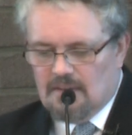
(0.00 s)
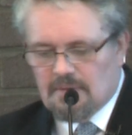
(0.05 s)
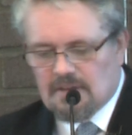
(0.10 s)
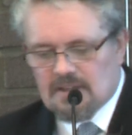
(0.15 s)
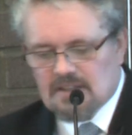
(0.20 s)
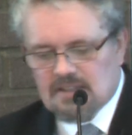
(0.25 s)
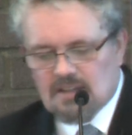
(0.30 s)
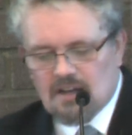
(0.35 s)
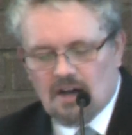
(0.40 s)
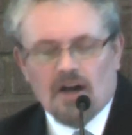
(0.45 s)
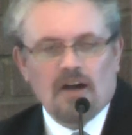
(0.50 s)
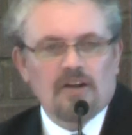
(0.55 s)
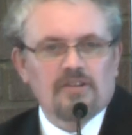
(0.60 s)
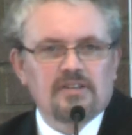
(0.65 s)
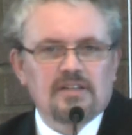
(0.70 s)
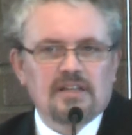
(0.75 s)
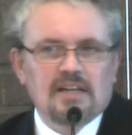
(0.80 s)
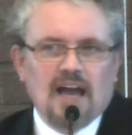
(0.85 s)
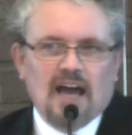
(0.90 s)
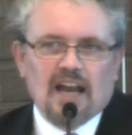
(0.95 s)
Because
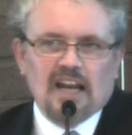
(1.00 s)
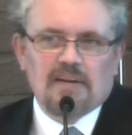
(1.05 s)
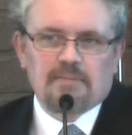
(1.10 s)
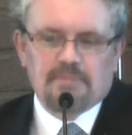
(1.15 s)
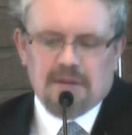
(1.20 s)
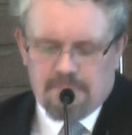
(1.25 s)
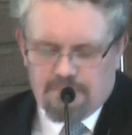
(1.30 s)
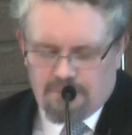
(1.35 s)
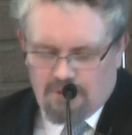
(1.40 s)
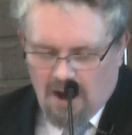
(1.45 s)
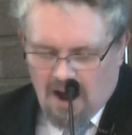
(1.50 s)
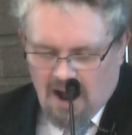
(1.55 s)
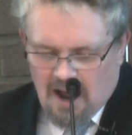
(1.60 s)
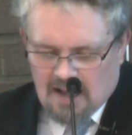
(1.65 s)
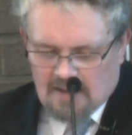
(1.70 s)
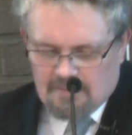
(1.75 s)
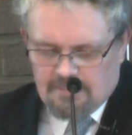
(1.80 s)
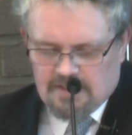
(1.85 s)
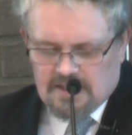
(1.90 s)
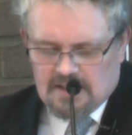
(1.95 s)
God cannot be
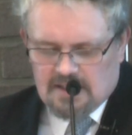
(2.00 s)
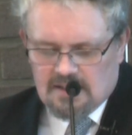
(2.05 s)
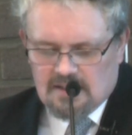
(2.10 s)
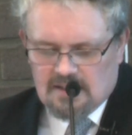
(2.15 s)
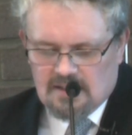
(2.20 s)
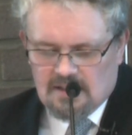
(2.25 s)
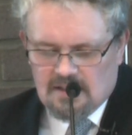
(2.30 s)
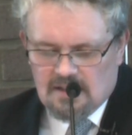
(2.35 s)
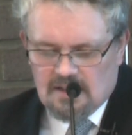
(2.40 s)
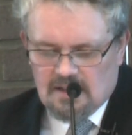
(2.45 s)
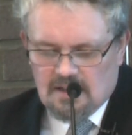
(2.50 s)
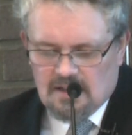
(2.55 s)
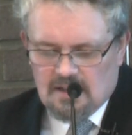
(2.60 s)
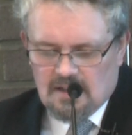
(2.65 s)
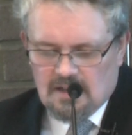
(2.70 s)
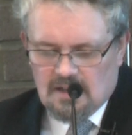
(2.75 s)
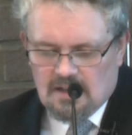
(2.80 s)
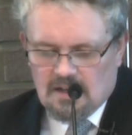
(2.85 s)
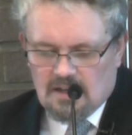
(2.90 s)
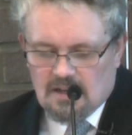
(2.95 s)
bribed.
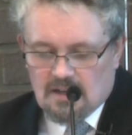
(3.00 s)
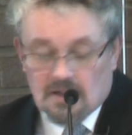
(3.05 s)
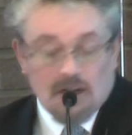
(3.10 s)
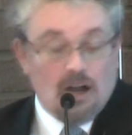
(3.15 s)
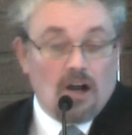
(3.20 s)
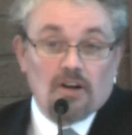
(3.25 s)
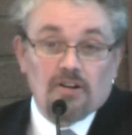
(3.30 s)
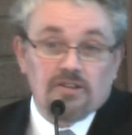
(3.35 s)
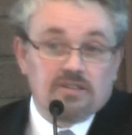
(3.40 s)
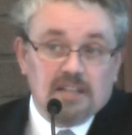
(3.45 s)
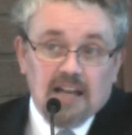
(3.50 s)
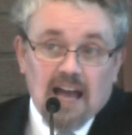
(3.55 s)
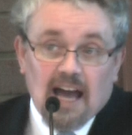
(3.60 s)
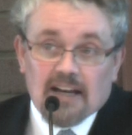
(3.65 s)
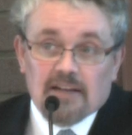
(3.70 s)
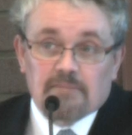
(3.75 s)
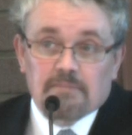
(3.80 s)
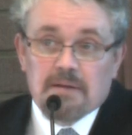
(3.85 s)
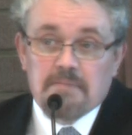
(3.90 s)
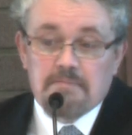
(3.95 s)
God
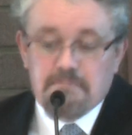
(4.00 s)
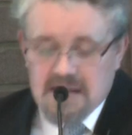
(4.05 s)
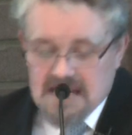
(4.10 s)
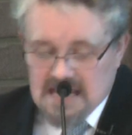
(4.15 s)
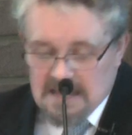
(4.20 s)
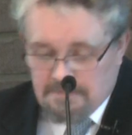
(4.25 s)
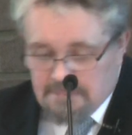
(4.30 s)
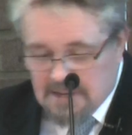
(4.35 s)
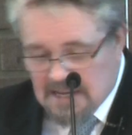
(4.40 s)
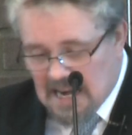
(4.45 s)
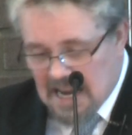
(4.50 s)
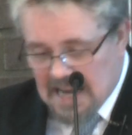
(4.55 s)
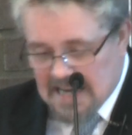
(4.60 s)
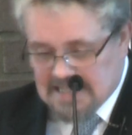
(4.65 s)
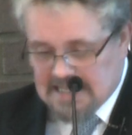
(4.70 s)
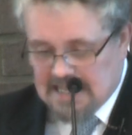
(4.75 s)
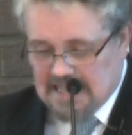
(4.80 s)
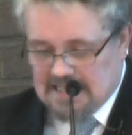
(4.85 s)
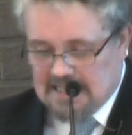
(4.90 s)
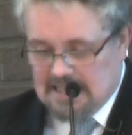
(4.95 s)
cannot be
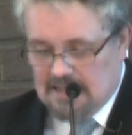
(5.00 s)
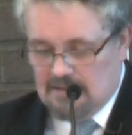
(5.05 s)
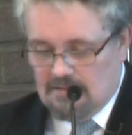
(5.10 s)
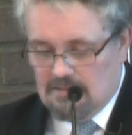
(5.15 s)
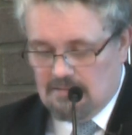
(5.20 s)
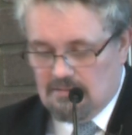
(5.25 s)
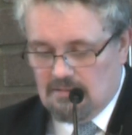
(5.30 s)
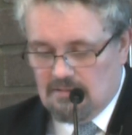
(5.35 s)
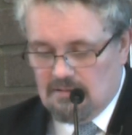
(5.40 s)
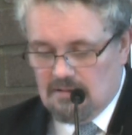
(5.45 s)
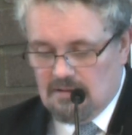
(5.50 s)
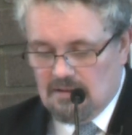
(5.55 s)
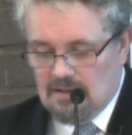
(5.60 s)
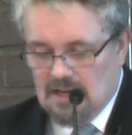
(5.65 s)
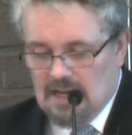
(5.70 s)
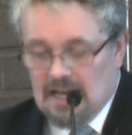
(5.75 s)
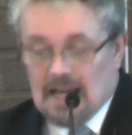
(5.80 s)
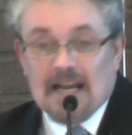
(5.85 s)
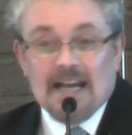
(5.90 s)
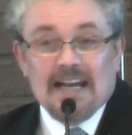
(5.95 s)
manipulated.
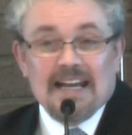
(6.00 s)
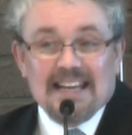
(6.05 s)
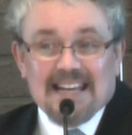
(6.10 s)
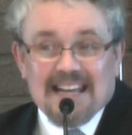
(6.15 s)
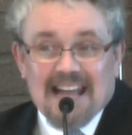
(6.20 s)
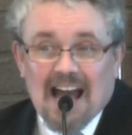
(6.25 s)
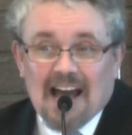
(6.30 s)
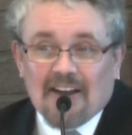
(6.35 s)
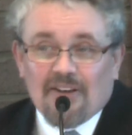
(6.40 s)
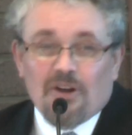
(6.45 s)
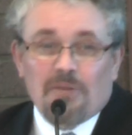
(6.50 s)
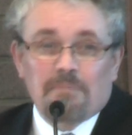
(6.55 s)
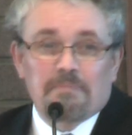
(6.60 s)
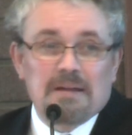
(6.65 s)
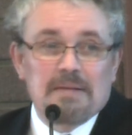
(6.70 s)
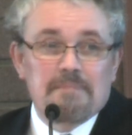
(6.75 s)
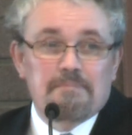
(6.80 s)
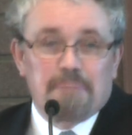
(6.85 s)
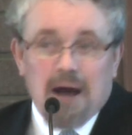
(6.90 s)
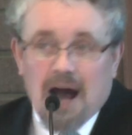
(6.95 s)
He cannot
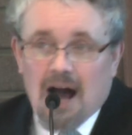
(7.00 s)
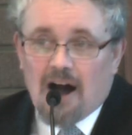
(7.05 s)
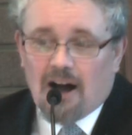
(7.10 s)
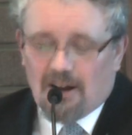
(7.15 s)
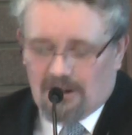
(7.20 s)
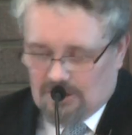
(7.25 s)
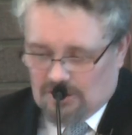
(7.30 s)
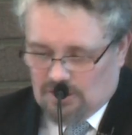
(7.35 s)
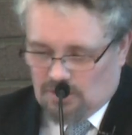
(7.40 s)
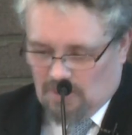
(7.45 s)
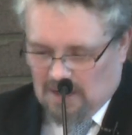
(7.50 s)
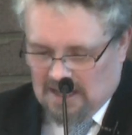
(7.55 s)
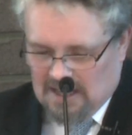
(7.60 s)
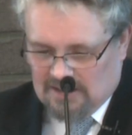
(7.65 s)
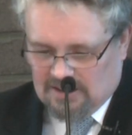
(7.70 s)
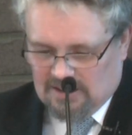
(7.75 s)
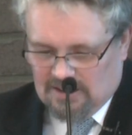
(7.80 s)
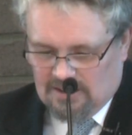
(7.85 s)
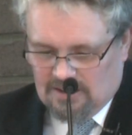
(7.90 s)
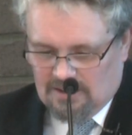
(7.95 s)
be bargained
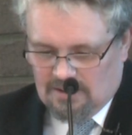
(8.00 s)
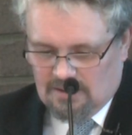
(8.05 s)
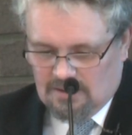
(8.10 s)
with.